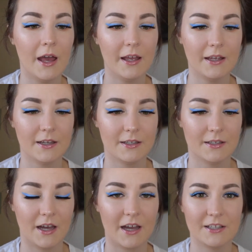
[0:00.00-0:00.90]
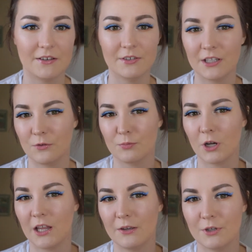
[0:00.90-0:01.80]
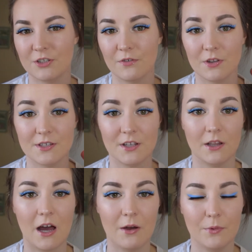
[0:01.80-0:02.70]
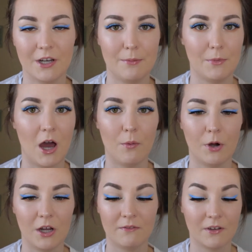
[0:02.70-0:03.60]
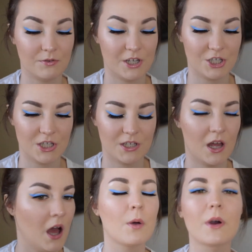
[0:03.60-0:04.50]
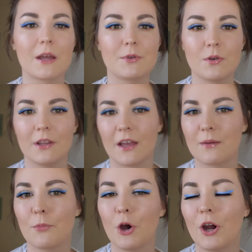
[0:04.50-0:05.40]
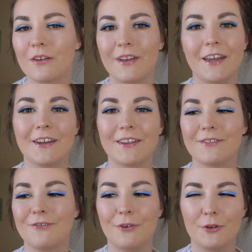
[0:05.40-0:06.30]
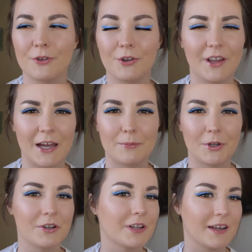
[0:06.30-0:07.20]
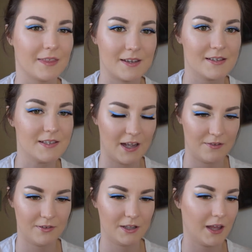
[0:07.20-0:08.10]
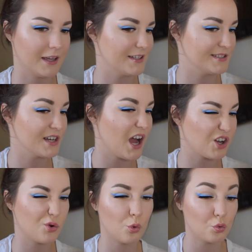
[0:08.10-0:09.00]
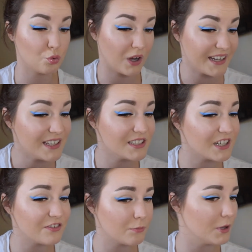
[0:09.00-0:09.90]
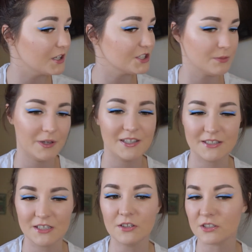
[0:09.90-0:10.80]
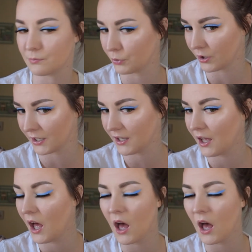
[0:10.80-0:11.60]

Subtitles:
and I definitely would probably reach for this a lot when I'm not wearing foundation. But when I'm doing like a more of a full glam look like this, I feel like it's not quite enough blush, but it still looks pretty.